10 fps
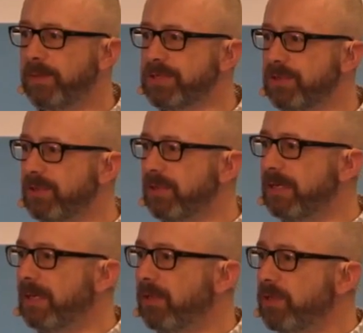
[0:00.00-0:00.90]
so that,
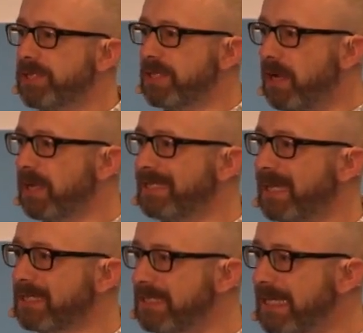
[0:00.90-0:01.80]
in other words, the
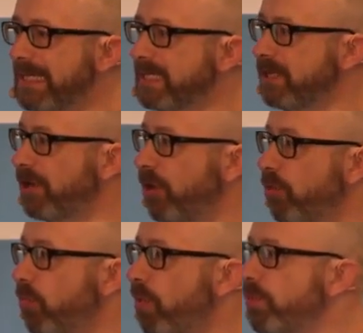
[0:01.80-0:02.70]
architects needed to know what